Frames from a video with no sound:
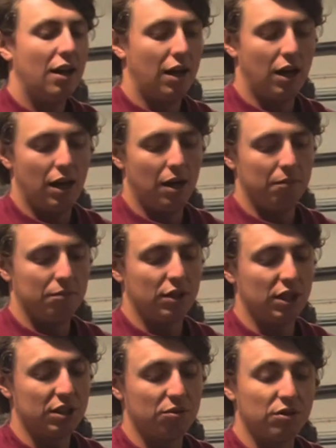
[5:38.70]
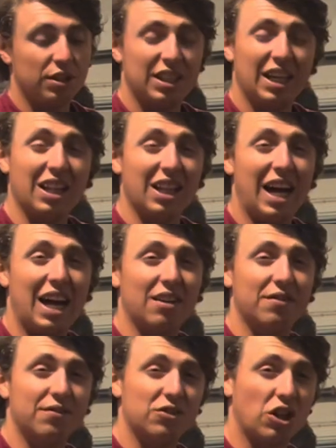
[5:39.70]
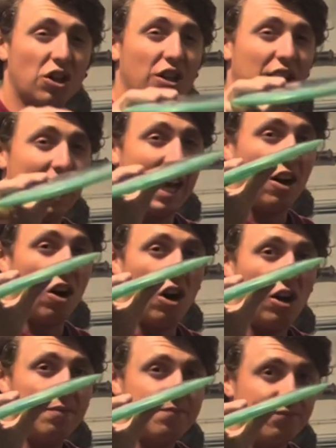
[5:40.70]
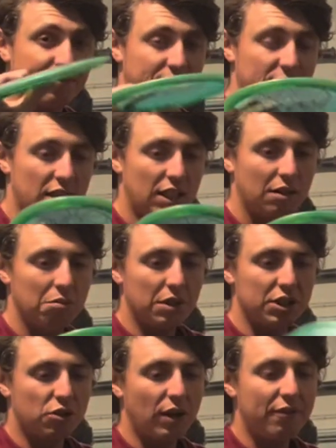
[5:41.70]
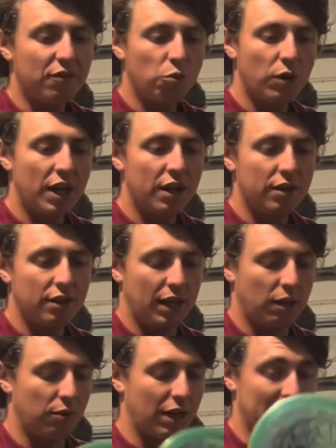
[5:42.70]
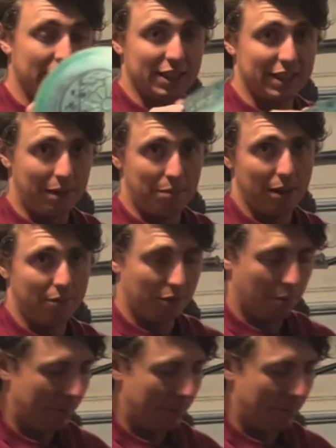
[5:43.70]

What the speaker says: Doesn't really get a lot of turn at all, but it's great for wind and when I need to step up from a